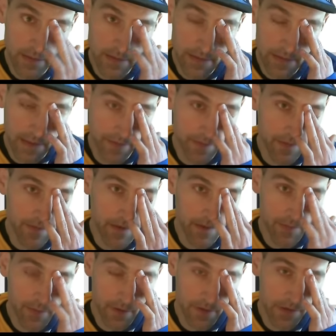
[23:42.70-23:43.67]
to have the
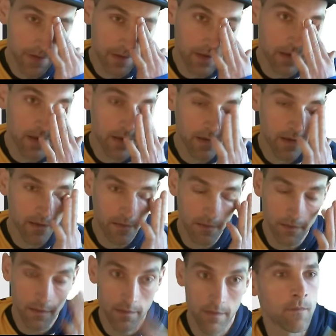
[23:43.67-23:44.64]
Donmir Cleric.
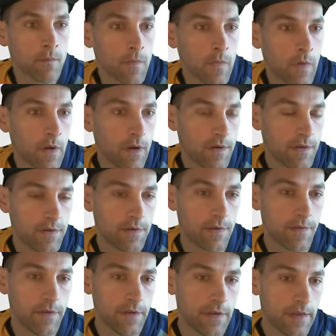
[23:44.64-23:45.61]
Just
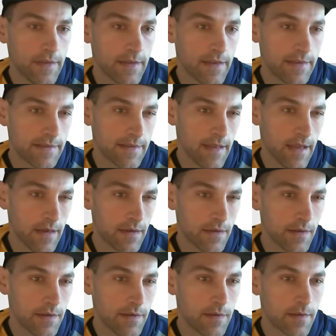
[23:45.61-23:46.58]
don't feel like that's that
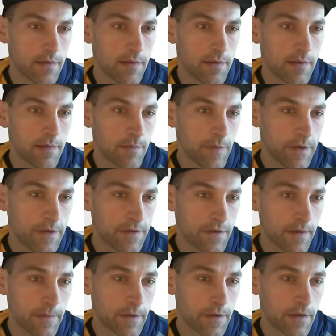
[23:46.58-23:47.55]
good. But is
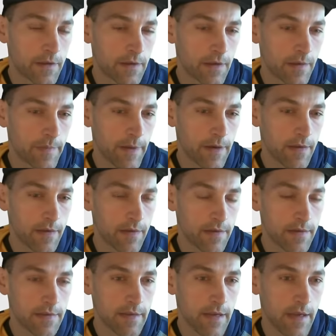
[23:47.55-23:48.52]
Donmir Cleric better than a
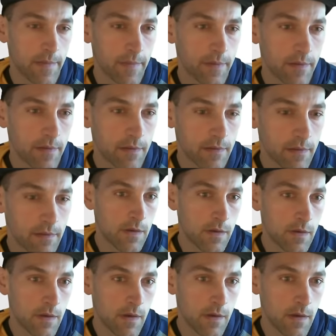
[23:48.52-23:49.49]
snap?
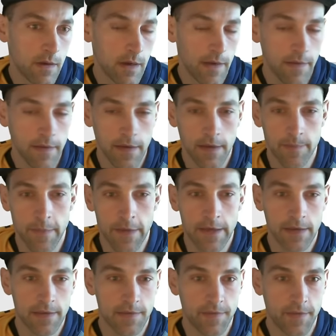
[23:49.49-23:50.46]
I think my deck
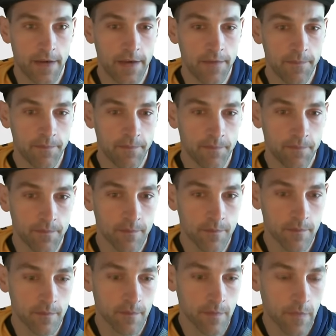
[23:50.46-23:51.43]
is fine
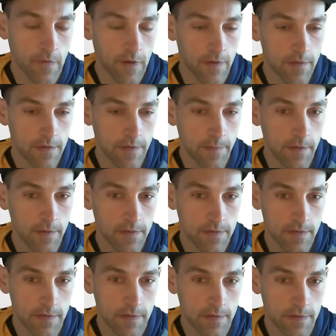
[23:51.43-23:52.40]
some of those
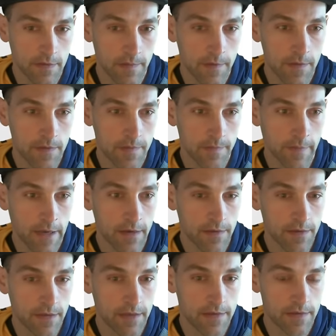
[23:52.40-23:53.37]
some of those minor
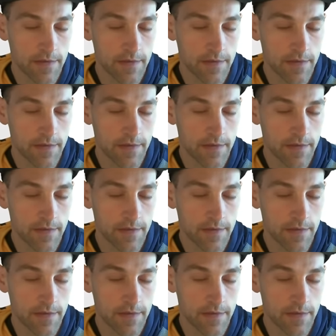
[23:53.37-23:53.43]
changes